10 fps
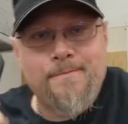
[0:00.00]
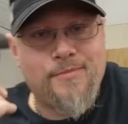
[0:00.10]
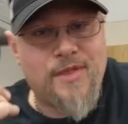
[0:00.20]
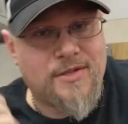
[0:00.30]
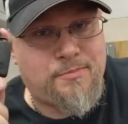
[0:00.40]

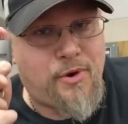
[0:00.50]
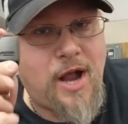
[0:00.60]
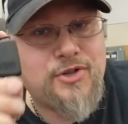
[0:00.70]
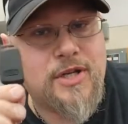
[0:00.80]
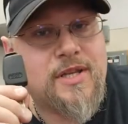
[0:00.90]
This
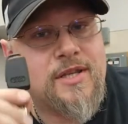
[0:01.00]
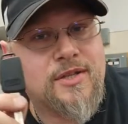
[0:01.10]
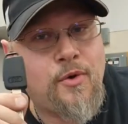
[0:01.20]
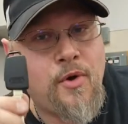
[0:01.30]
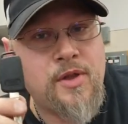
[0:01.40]
project
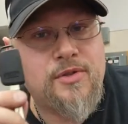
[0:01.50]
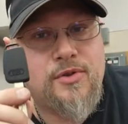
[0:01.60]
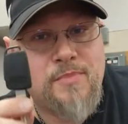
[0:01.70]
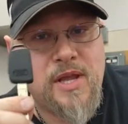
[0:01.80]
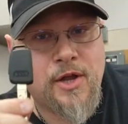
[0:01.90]
is going
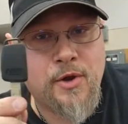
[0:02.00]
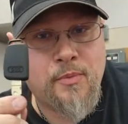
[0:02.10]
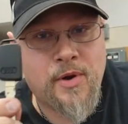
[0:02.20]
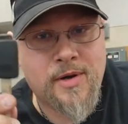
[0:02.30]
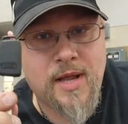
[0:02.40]
to be a
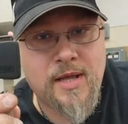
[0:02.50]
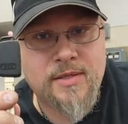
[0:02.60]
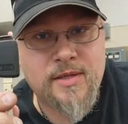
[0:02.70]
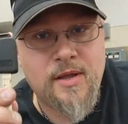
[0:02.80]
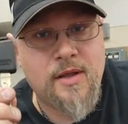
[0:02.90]
good one,
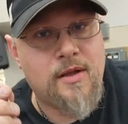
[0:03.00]
guys.